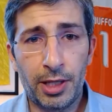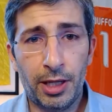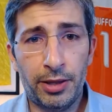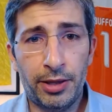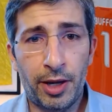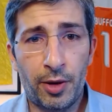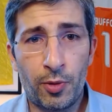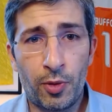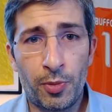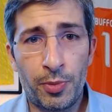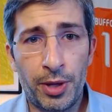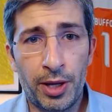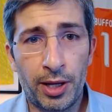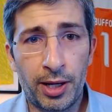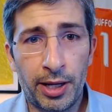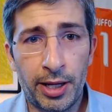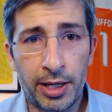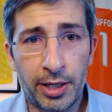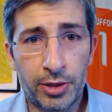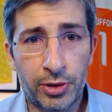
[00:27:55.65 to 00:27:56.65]
there will be a
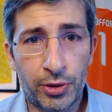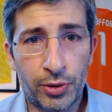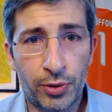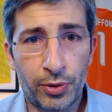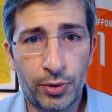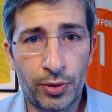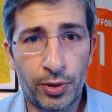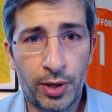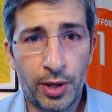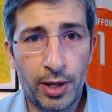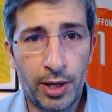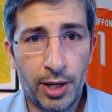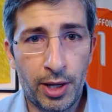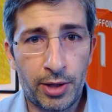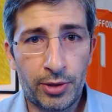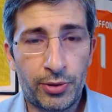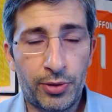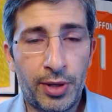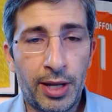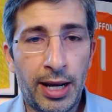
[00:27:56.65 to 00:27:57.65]
link to
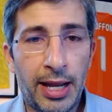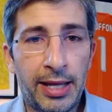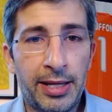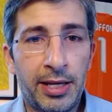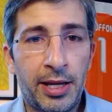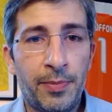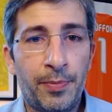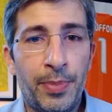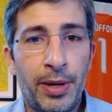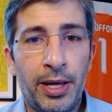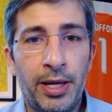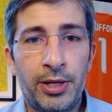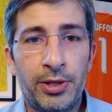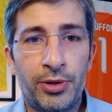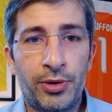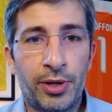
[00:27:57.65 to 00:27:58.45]
the landing page.